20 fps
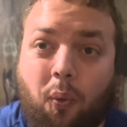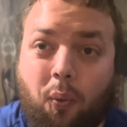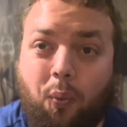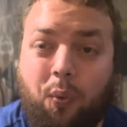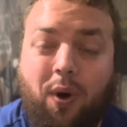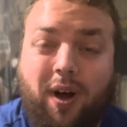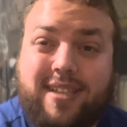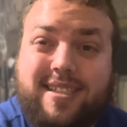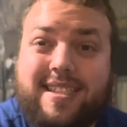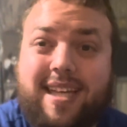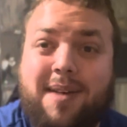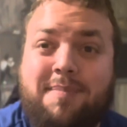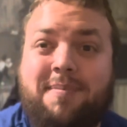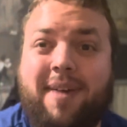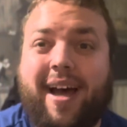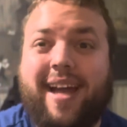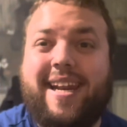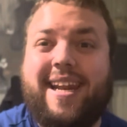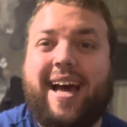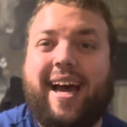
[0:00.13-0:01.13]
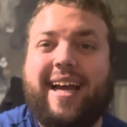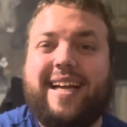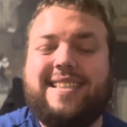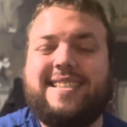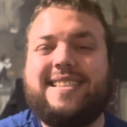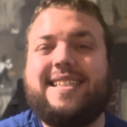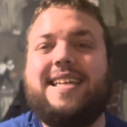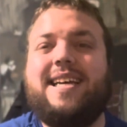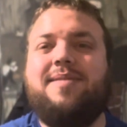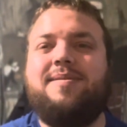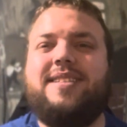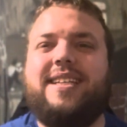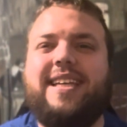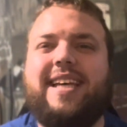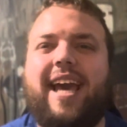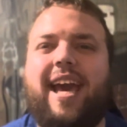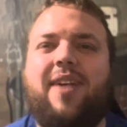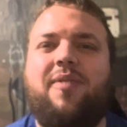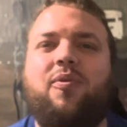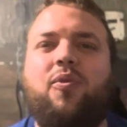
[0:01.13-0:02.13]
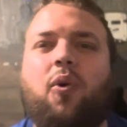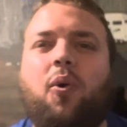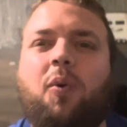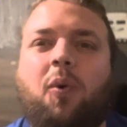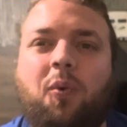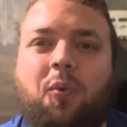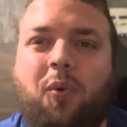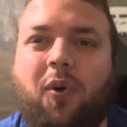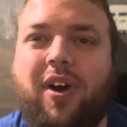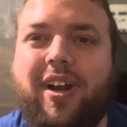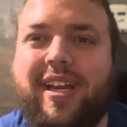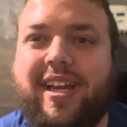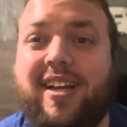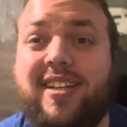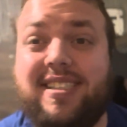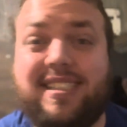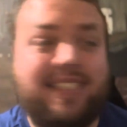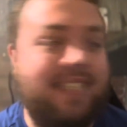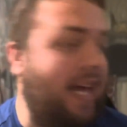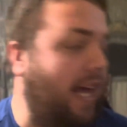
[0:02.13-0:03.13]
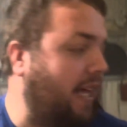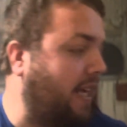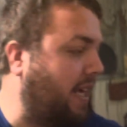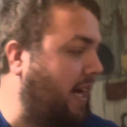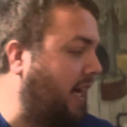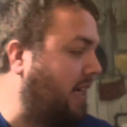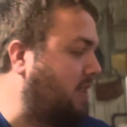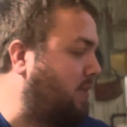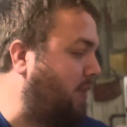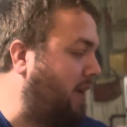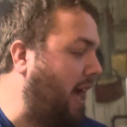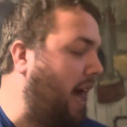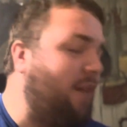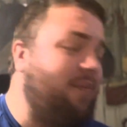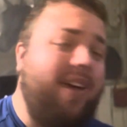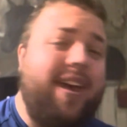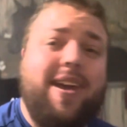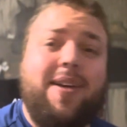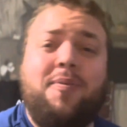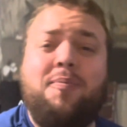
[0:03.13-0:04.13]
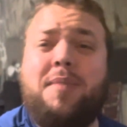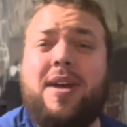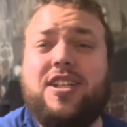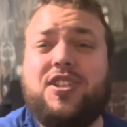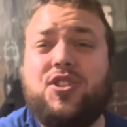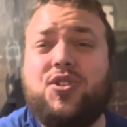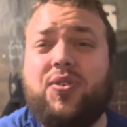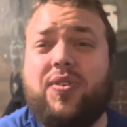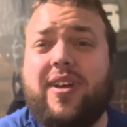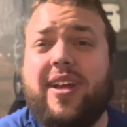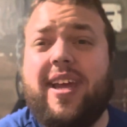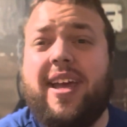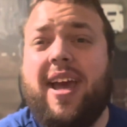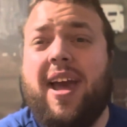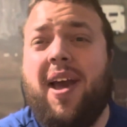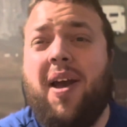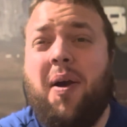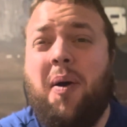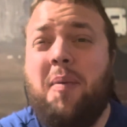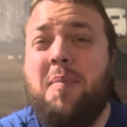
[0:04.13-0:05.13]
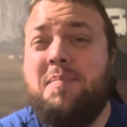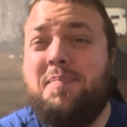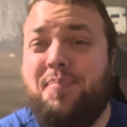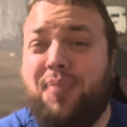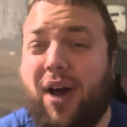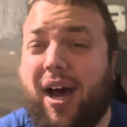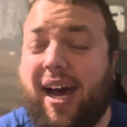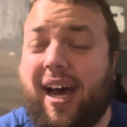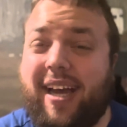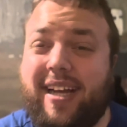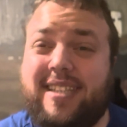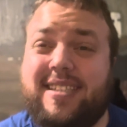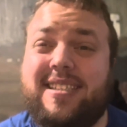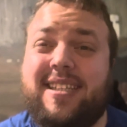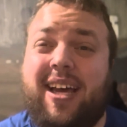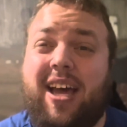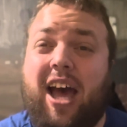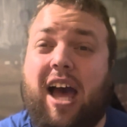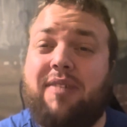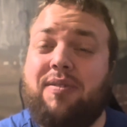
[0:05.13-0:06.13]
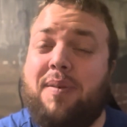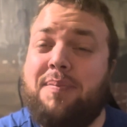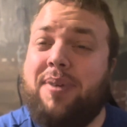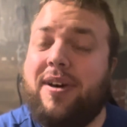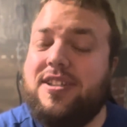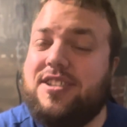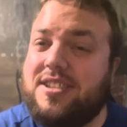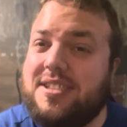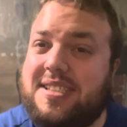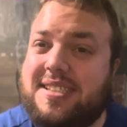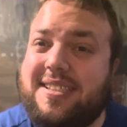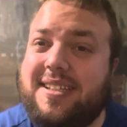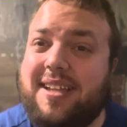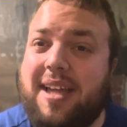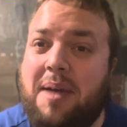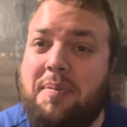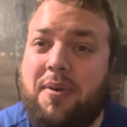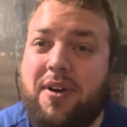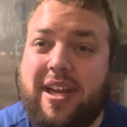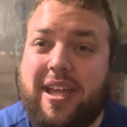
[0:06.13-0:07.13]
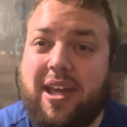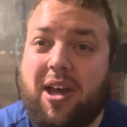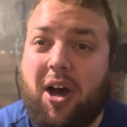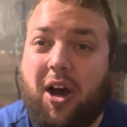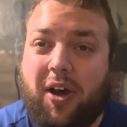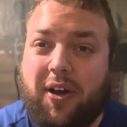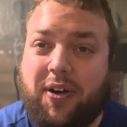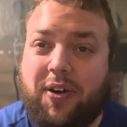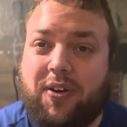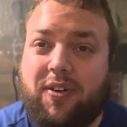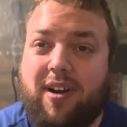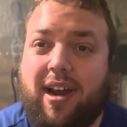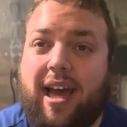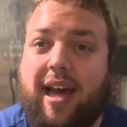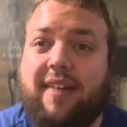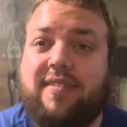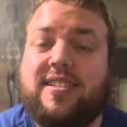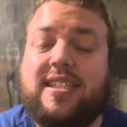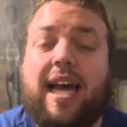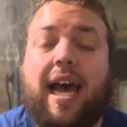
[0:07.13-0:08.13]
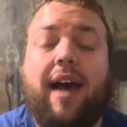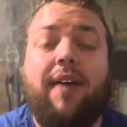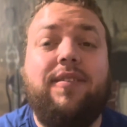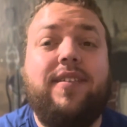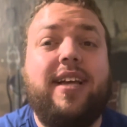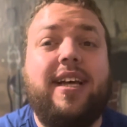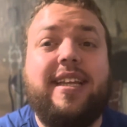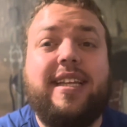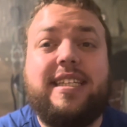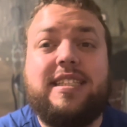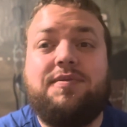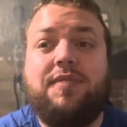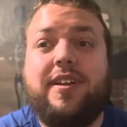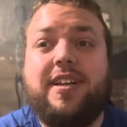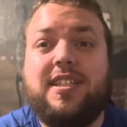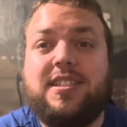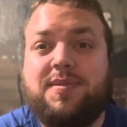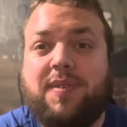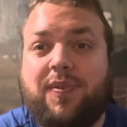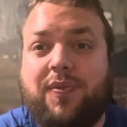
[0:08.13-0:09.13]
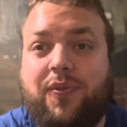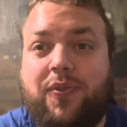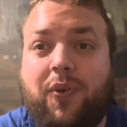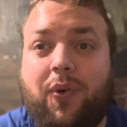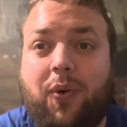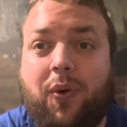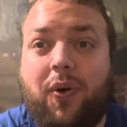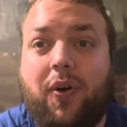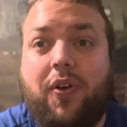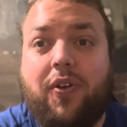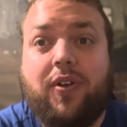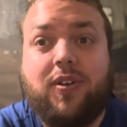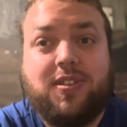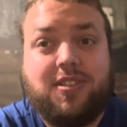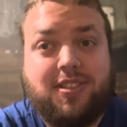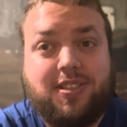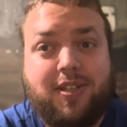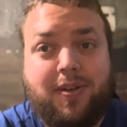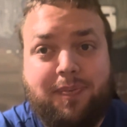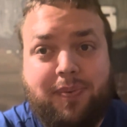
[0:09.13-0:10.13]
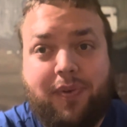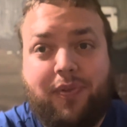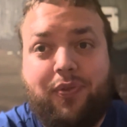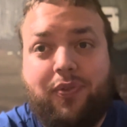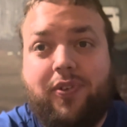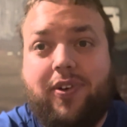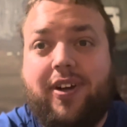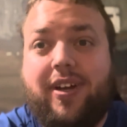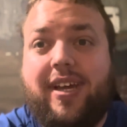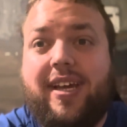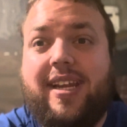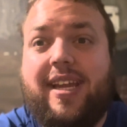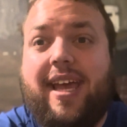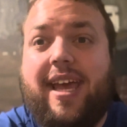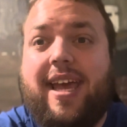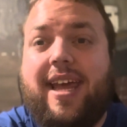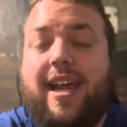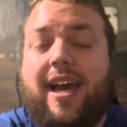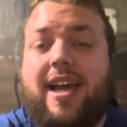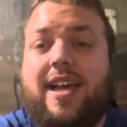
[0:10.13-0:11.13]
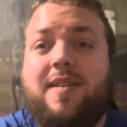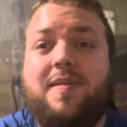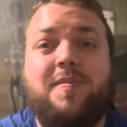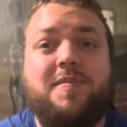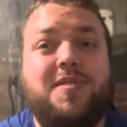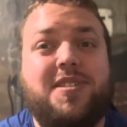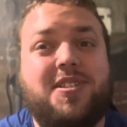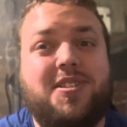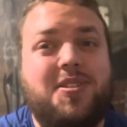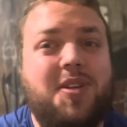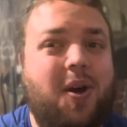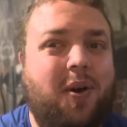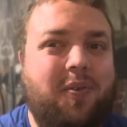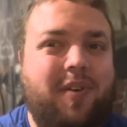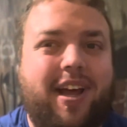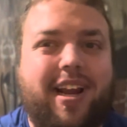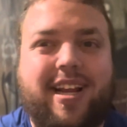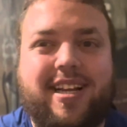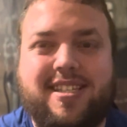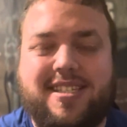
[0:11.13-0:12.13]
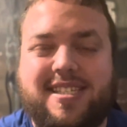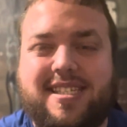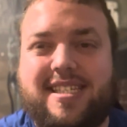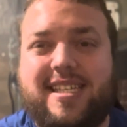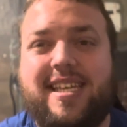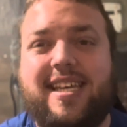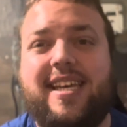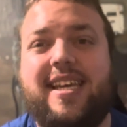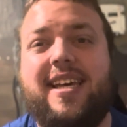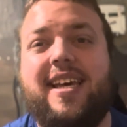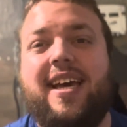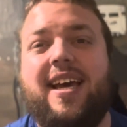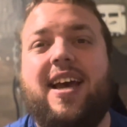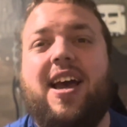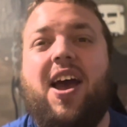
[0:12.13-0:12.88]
What's up, my knights? MTK411 here. Today, guys, we have a mystery box of a bunch of celebrity autographs. I've done these videos before. They're super fun, and I am so ready to see